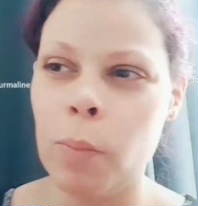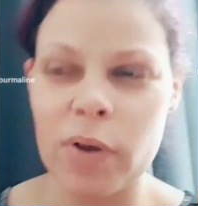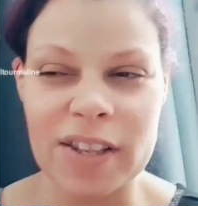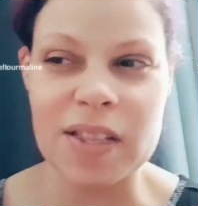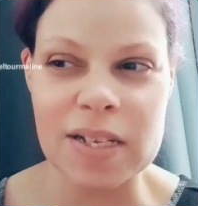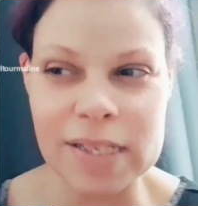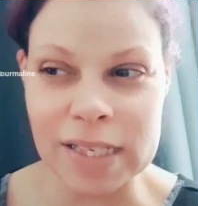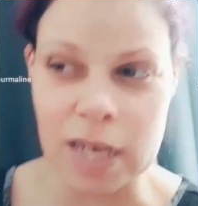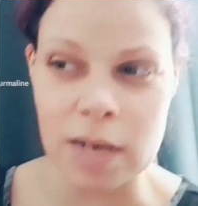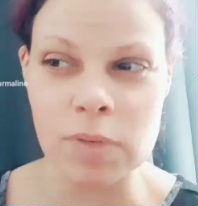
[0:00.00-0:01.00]
But at the
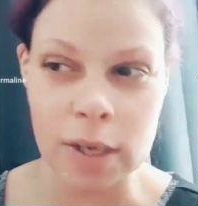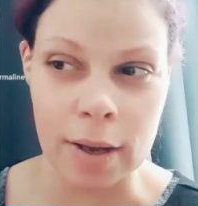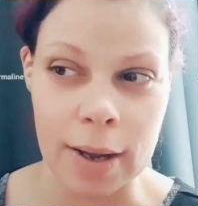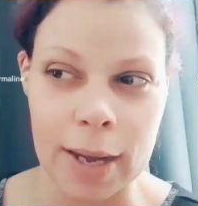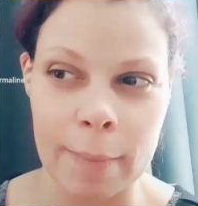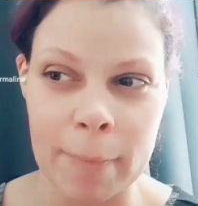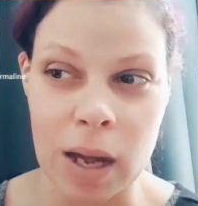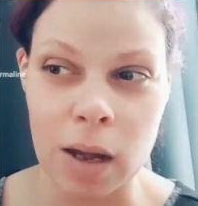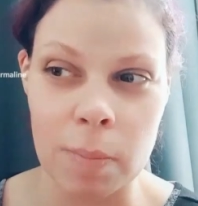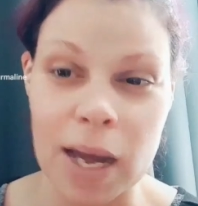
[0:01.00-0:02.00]
same time,
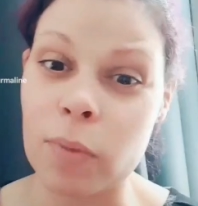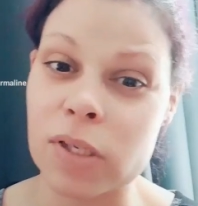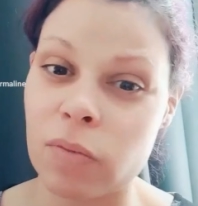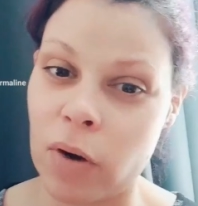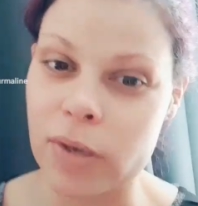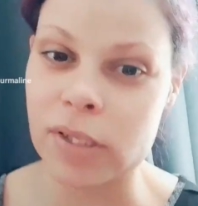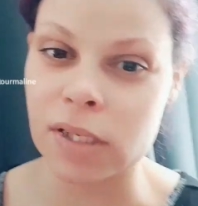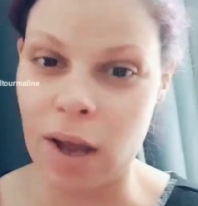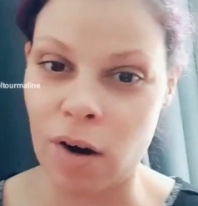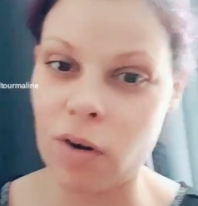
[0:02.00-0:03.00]
um, I was very
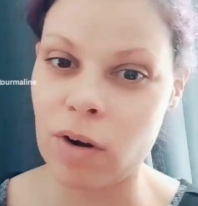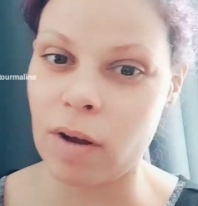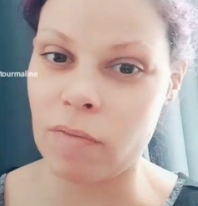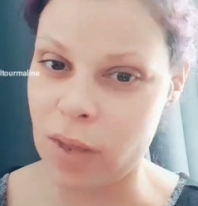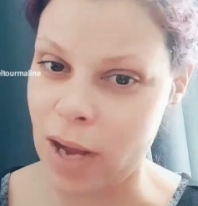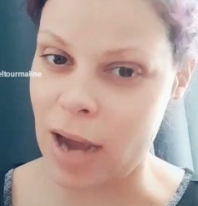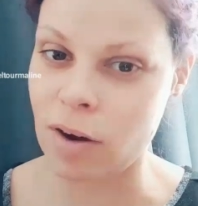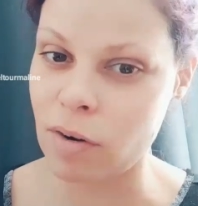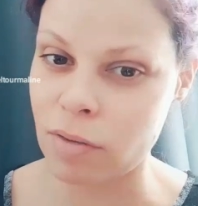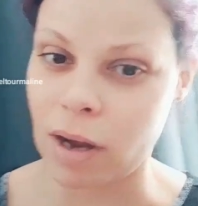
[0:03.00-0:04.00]
scared of the
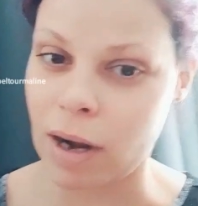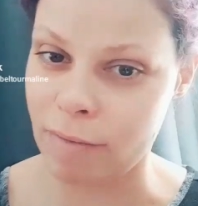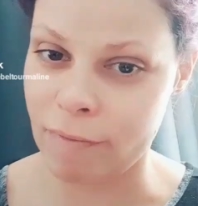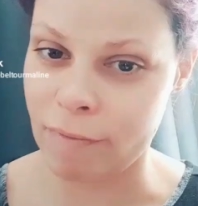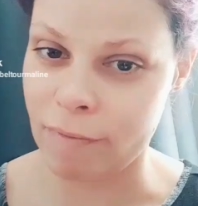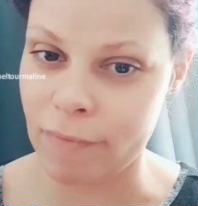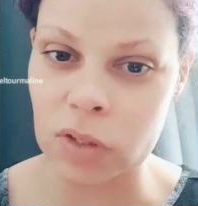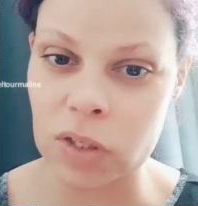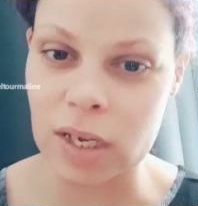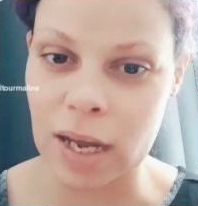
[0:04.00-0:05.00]
anger that I
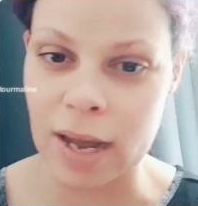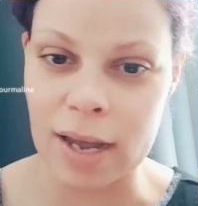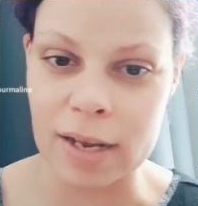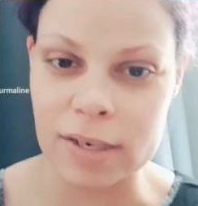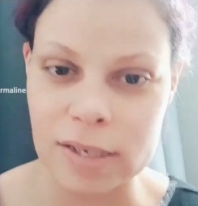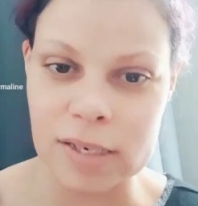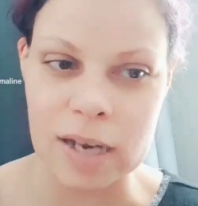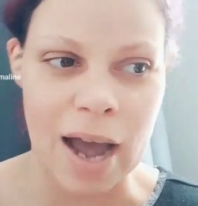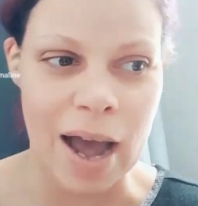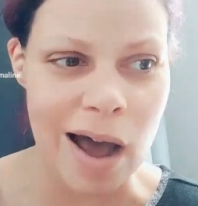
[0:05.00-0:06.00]
felt and
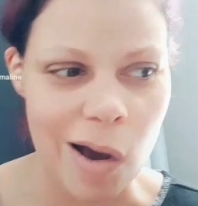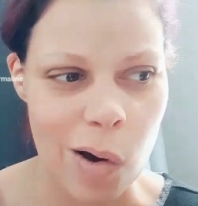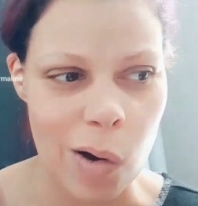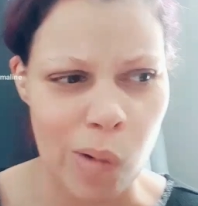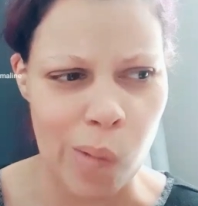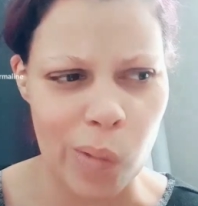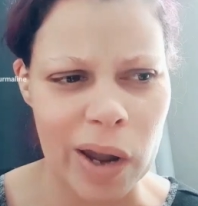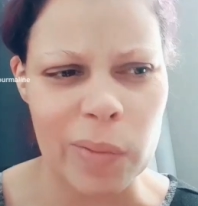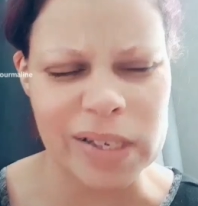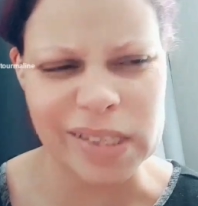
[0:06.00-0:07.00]
how
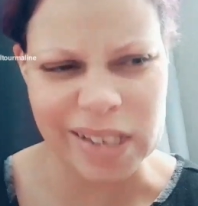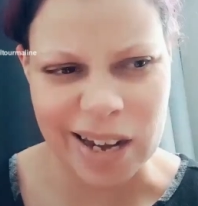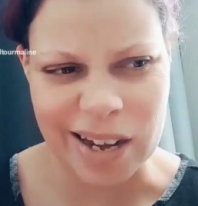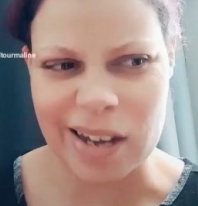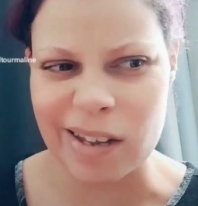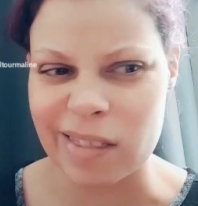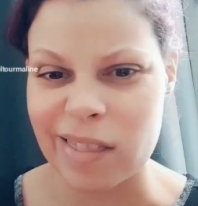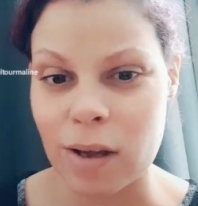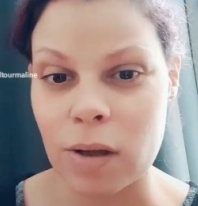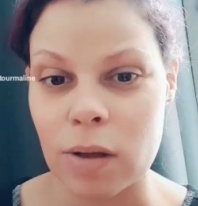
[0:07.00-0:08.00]
it was taking
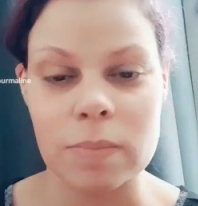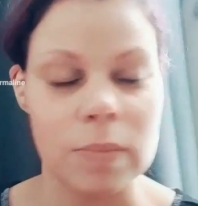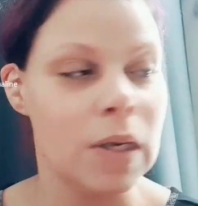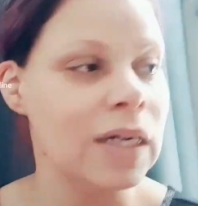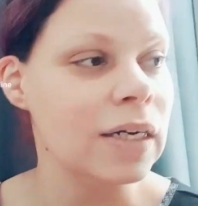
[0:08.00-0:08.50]
them,